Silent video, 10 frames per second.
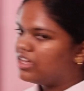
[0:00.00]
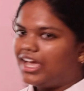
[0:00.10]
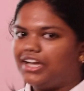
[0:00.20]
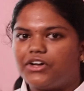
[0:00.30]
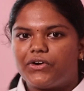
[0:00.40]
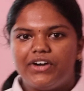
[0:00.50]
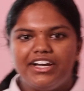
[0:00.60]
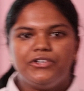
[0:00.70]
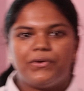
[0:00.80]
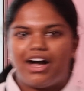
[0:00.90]
And
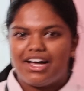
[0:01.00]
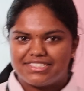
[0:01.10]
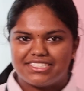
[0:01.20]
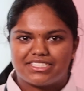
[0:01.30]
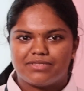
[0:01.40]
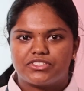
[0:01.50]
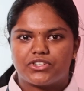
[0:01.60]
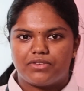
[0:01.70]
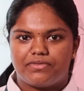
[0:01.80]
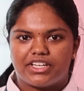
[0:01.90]
according to our system's
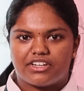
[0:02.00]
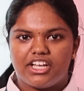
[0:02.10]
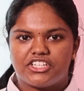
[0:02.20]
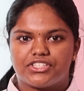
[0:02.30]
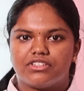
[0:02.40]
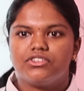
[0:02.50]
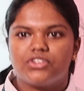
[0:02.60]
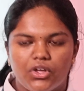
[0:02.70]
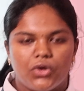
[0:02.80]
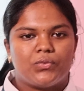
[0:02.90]

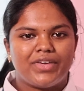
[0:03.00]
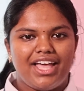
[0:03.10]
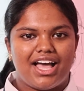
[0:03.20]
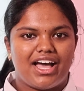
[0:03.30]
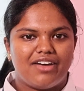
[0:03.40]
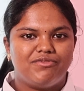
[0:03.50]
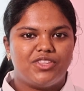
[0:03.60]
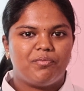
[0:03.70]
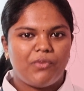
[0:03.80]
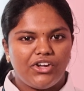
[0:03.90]
configuration, we
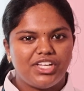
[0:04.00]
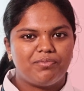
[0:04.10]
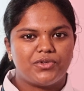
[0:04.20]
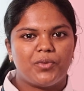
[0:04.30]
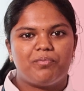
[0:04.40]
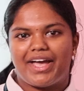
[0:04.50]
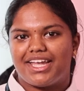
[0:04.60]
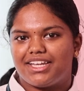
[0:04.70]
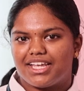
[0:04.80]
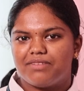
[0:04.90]
have the
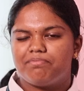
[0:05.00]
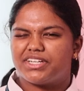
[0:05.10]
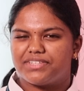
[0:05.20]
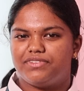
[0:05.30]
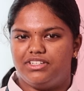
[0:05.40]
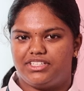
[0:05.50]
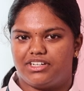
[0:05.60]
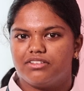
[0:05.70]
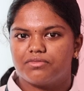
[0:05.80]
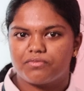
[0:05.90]
polypropylene pre-filter.